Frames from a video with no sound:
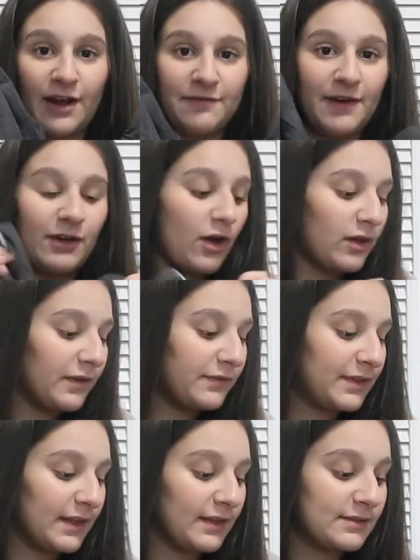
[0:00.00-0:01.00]
I found all
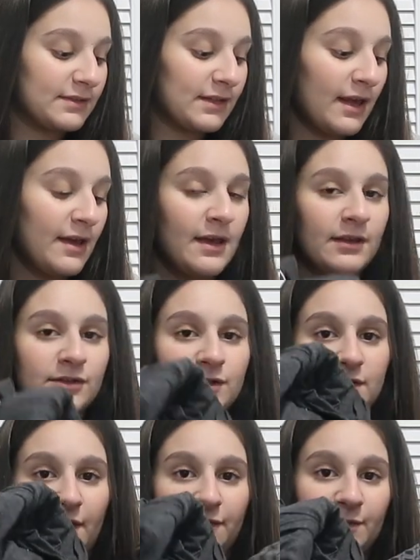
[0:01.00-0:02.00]
of this
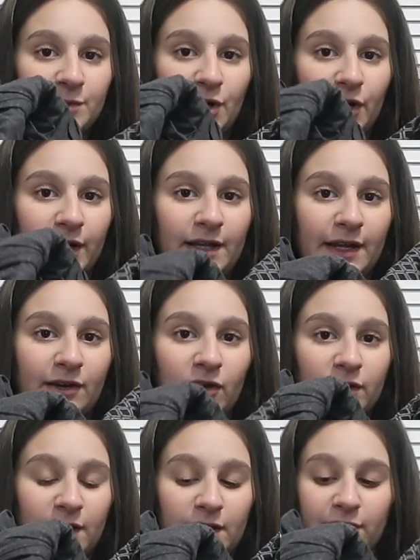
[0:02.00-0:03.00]
stuff from Target like
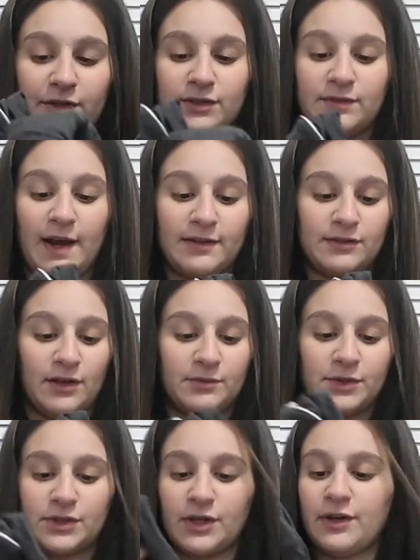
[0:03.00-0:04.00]
on the clearance rack, so
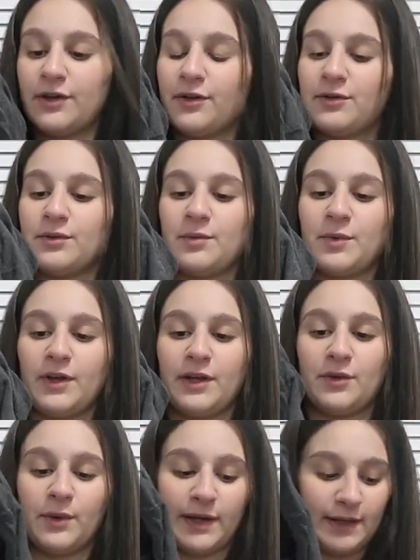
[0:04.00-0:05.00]
I'm just gonna go through them
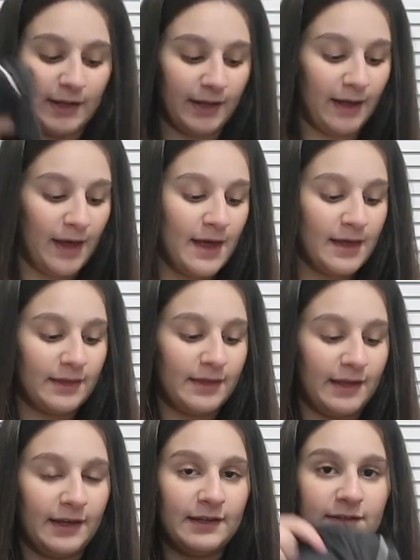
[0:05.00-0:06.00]
really quickly.
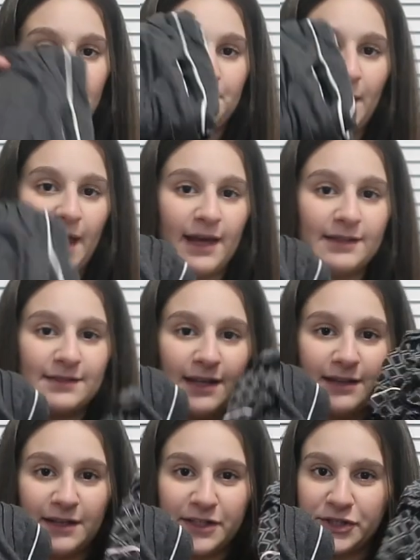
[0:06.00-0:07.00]
These pants
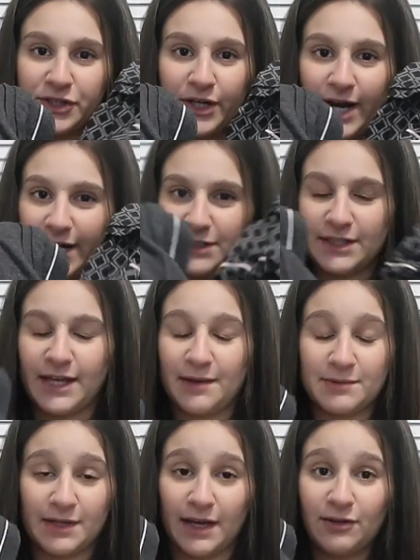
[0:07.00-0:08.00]
and this shirt actually
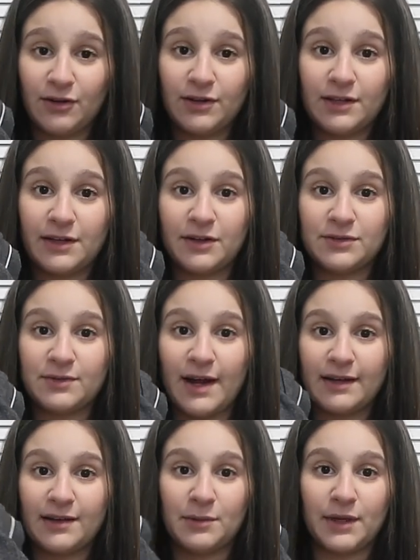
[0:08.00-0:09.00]
came together on the clearance
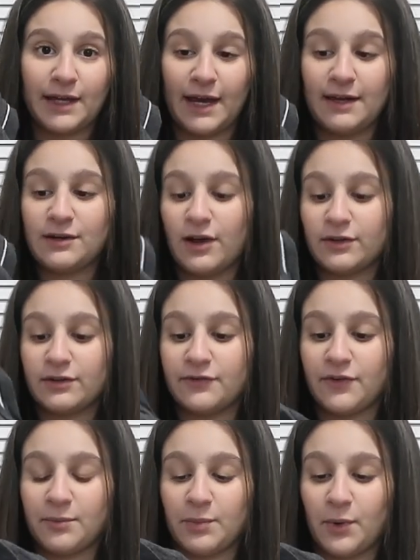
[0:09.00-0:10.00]
rack. They were like
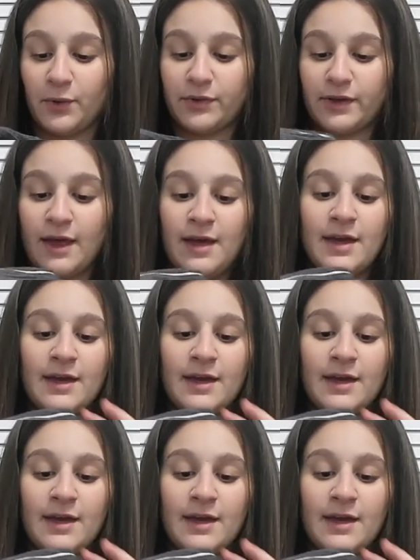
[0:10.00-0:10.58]
$8 for both.